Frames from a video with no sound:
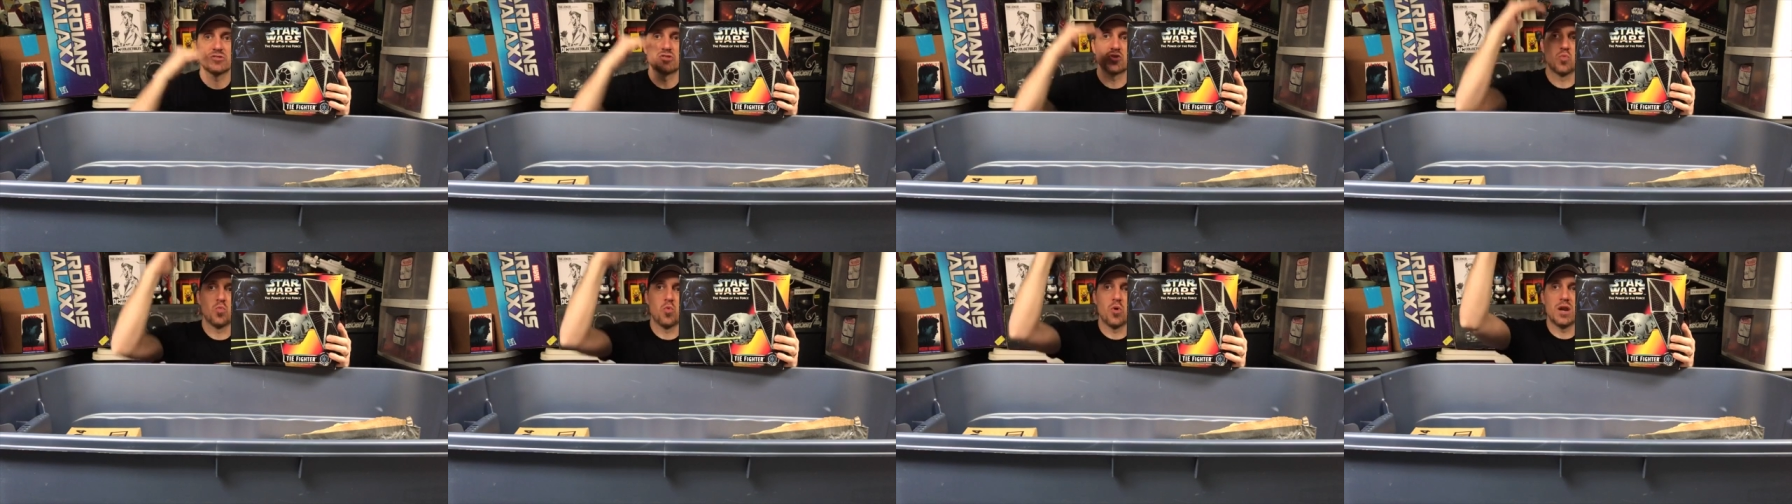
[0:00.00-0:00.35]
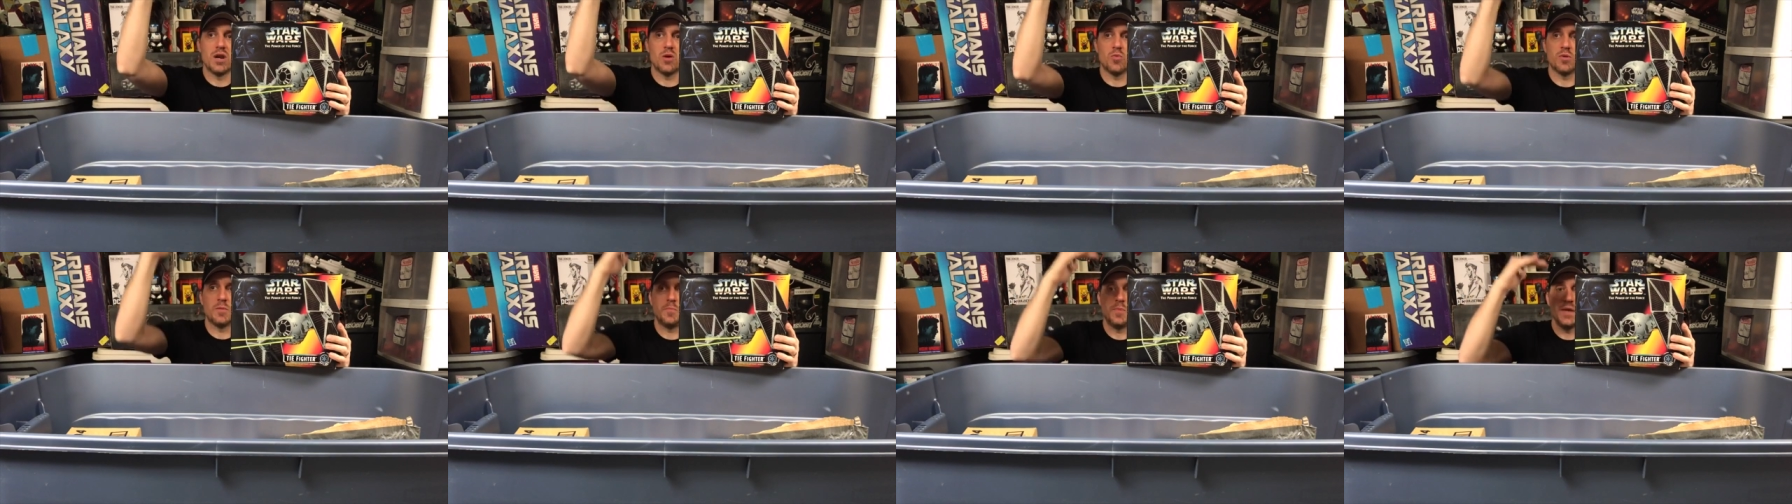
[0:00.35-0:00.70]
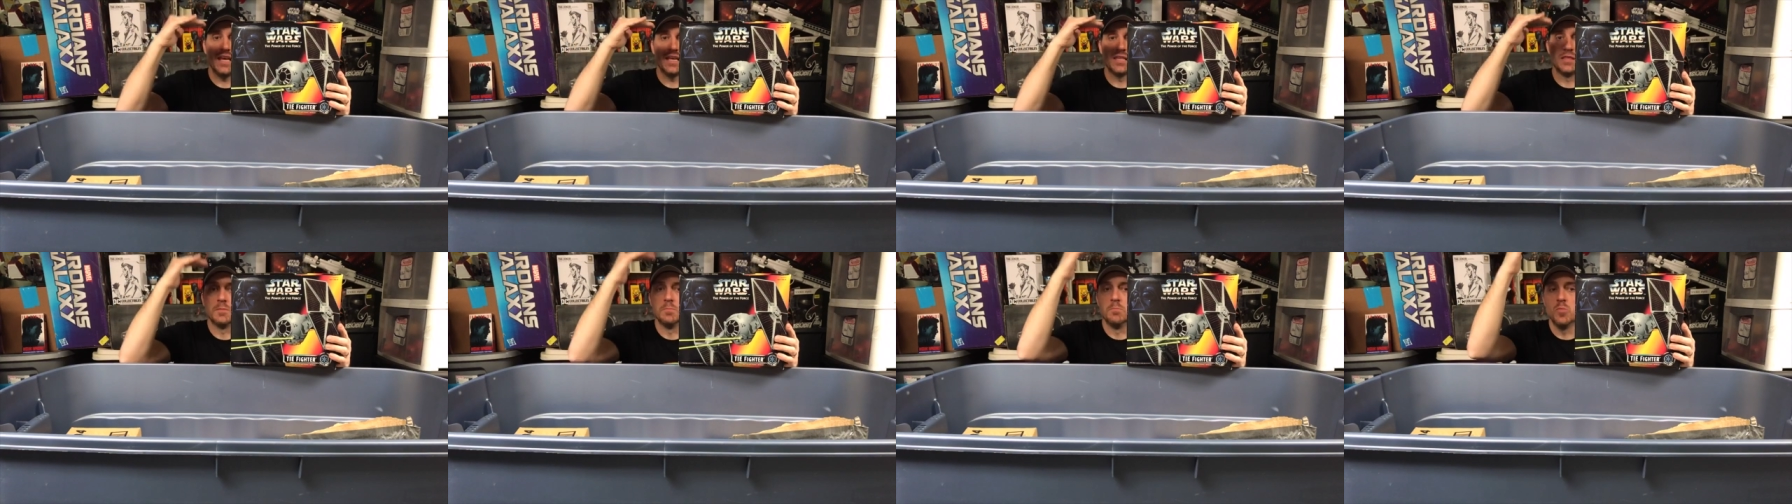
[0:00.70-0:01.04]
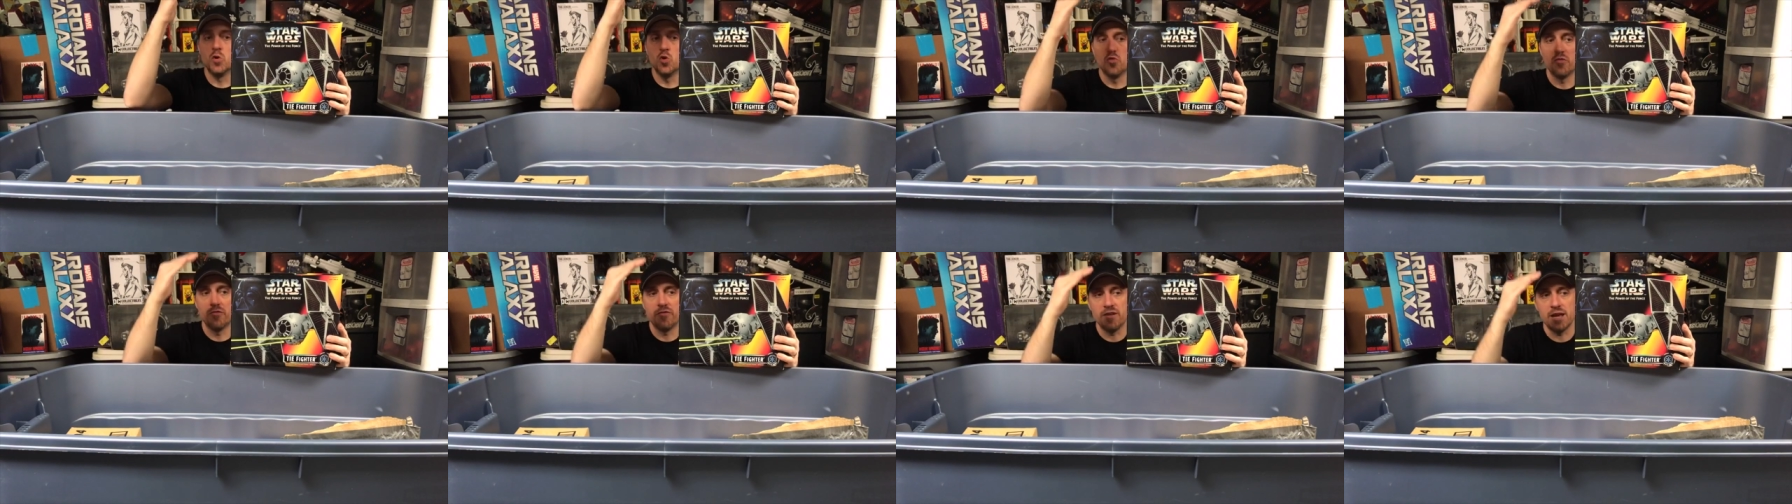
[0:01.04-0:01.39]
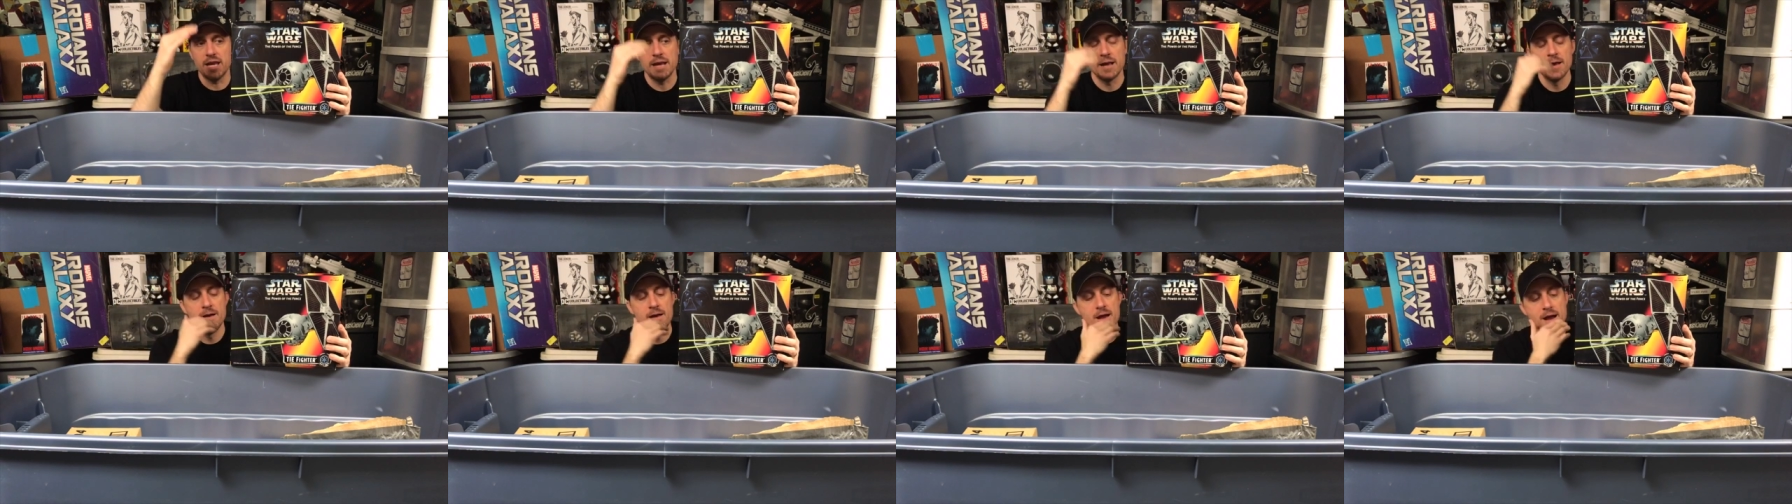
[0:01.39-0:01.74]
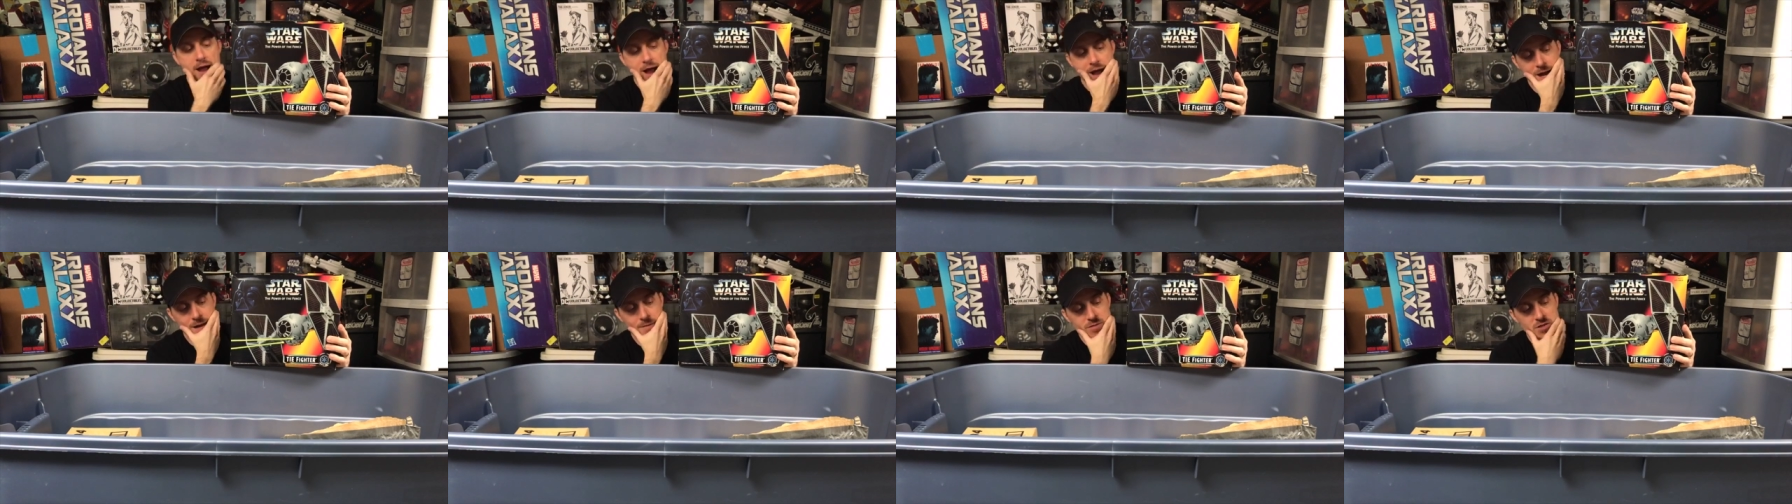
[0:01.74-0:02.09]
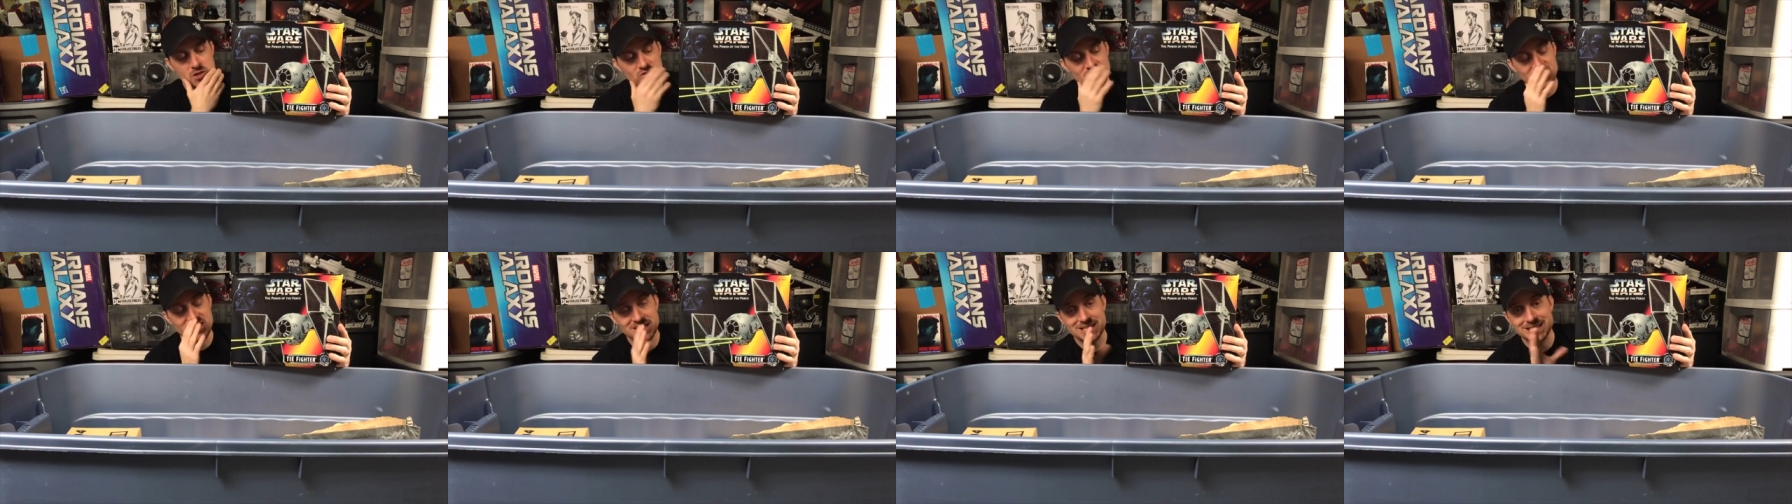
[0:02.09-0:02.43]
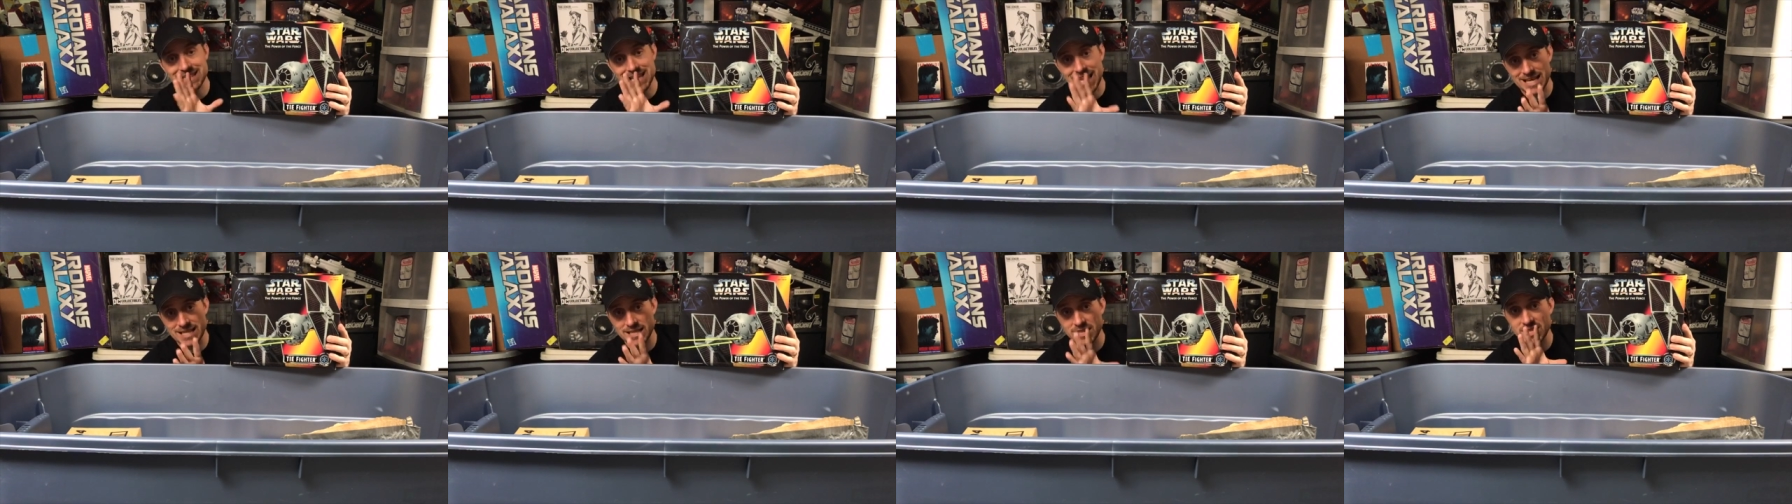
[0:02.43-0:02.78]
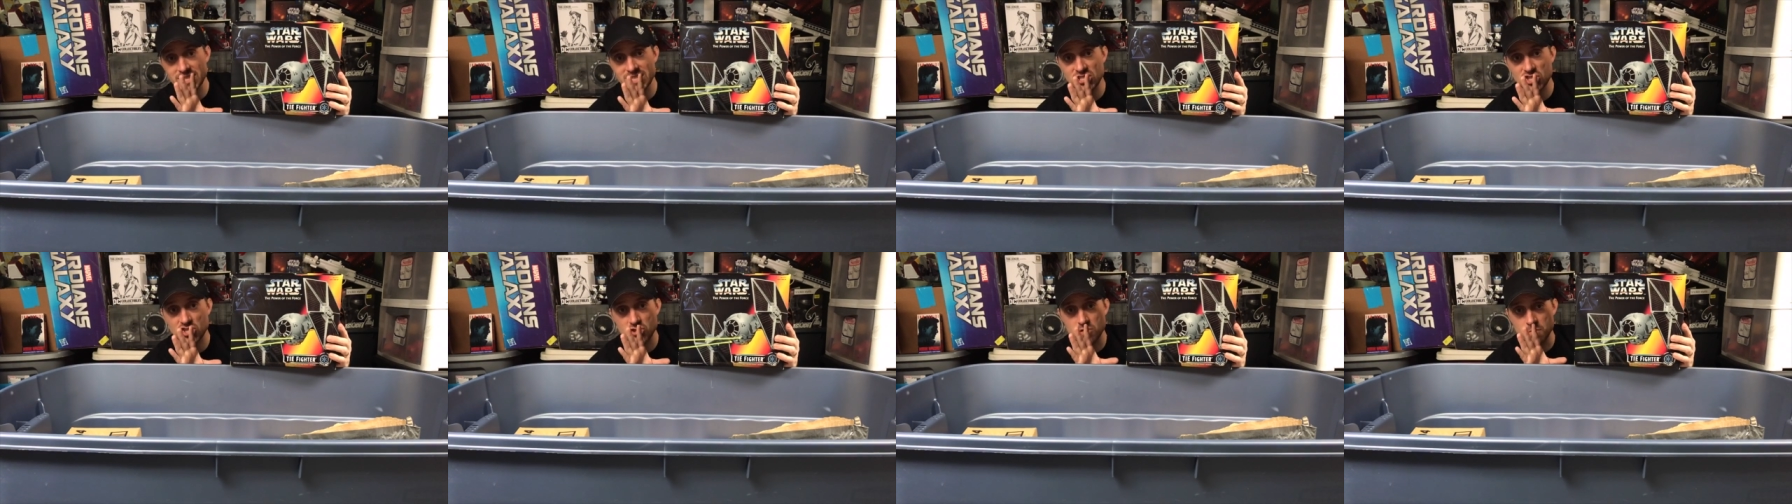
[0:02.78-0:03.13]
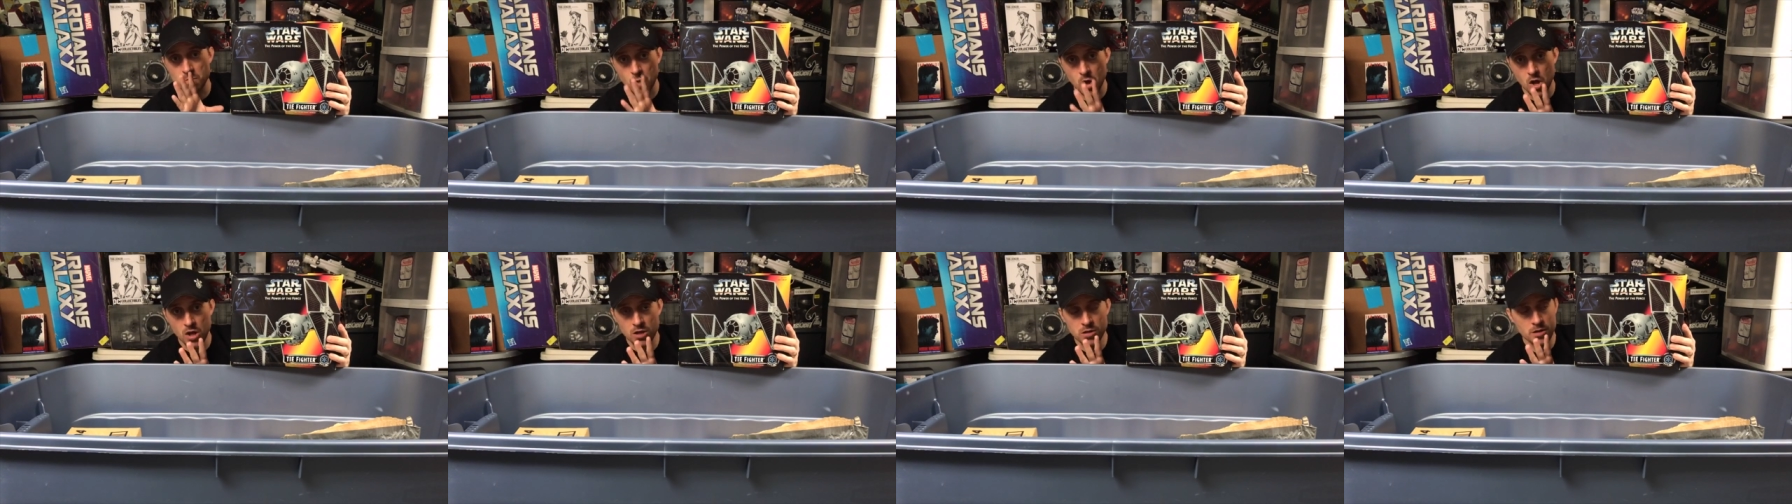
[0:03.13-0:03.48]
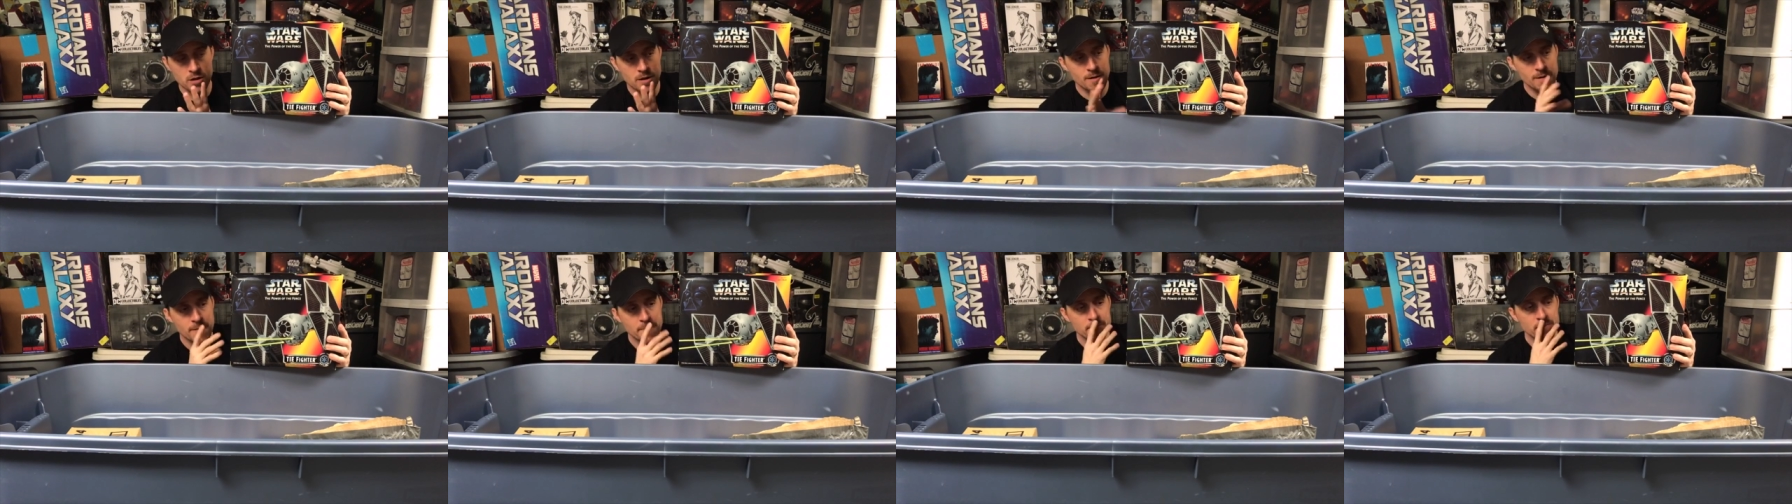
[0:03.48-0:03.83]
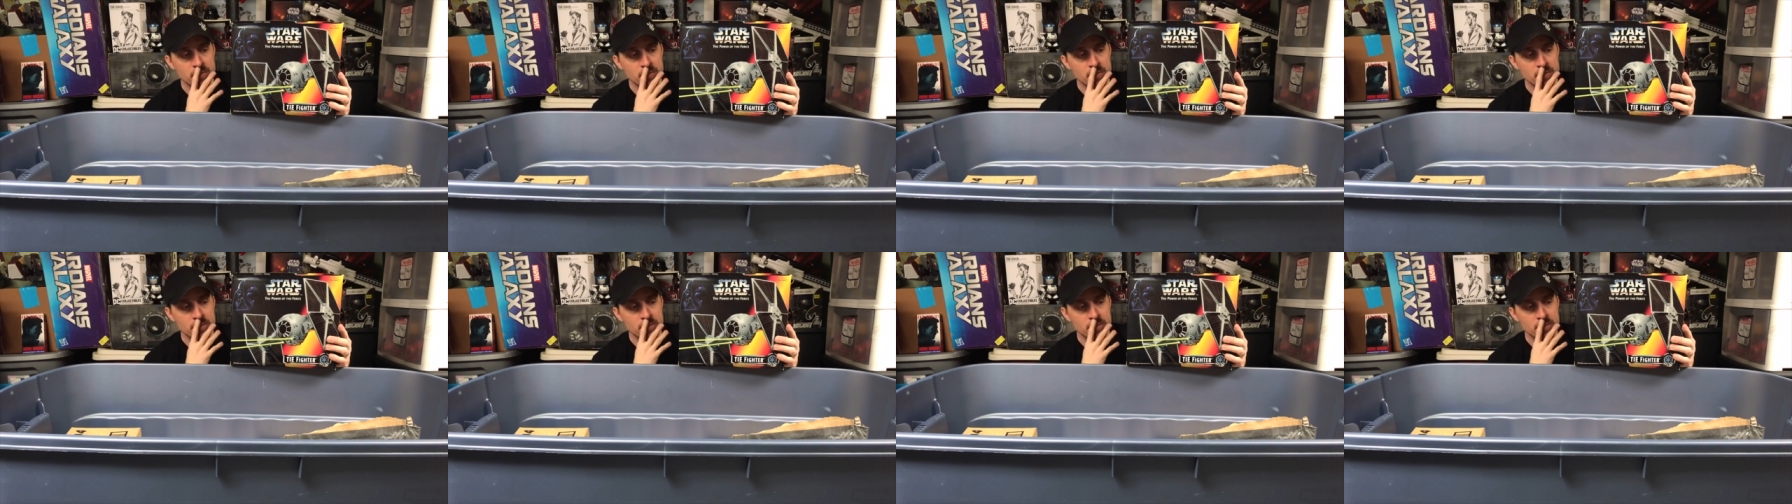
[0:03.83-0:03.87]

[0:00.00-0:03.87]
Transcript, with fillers: to what it would be in the movie. So it's slightly smaller.